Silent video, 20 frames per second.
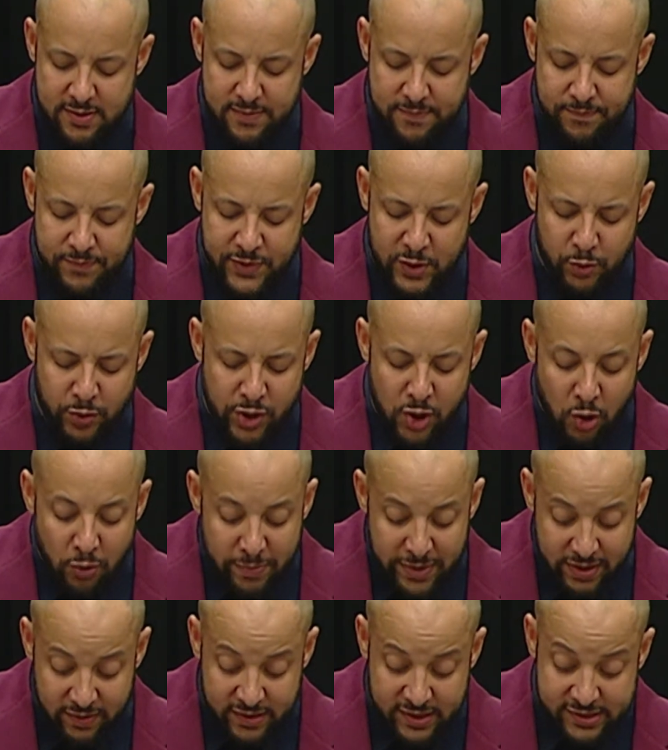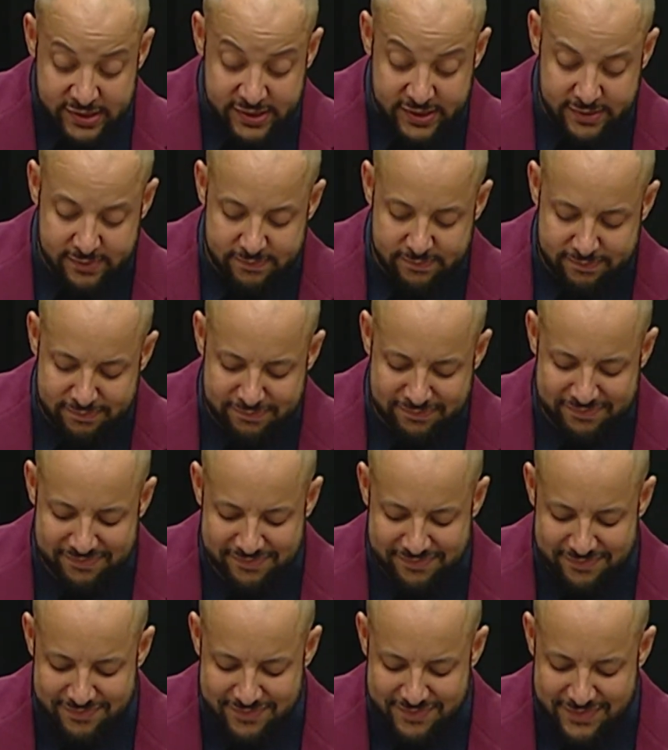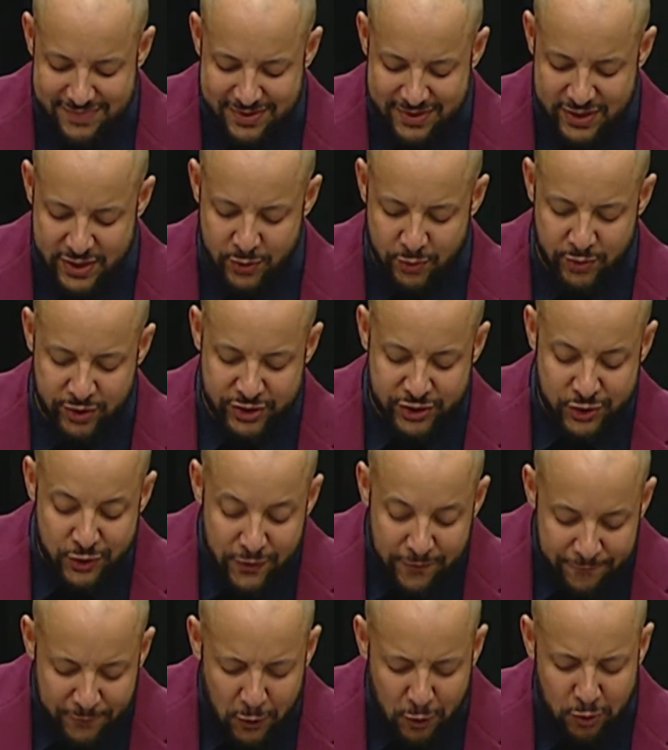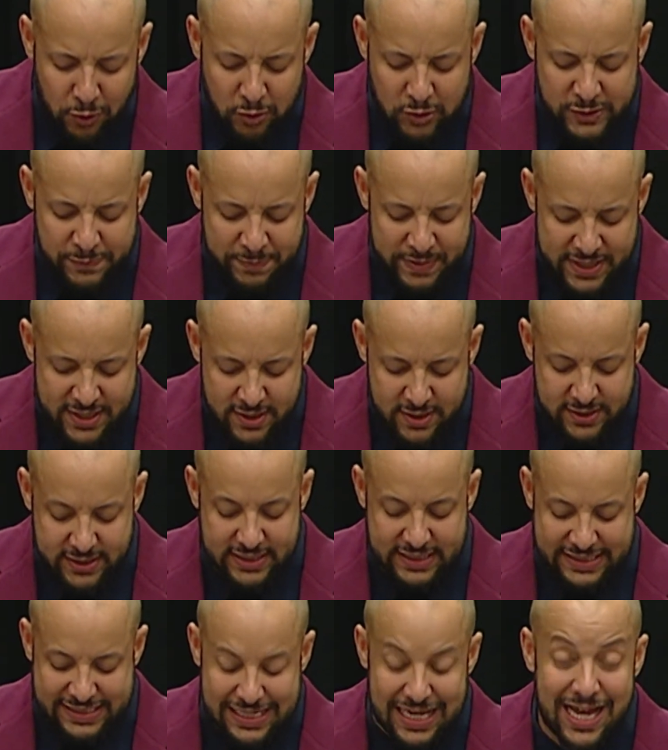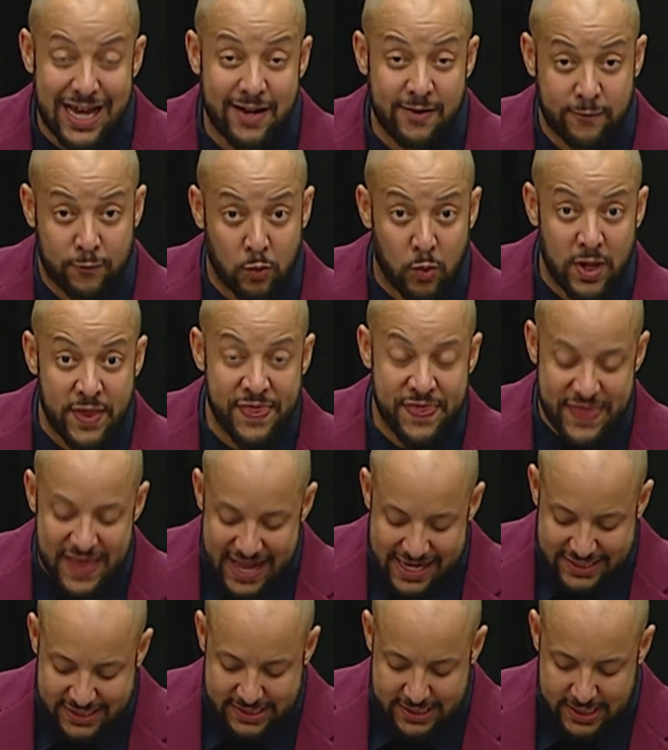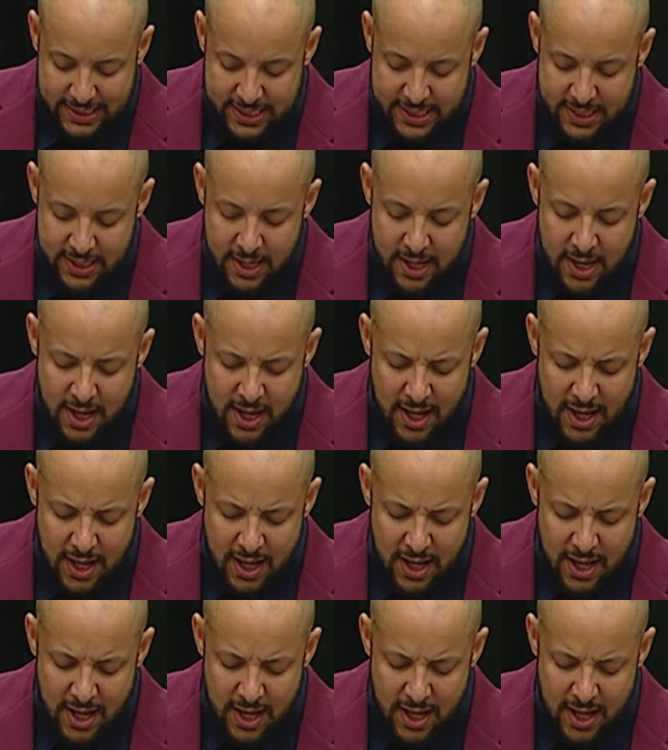There were no mirrors. There were 2 photos pinned to the side of one thatched hut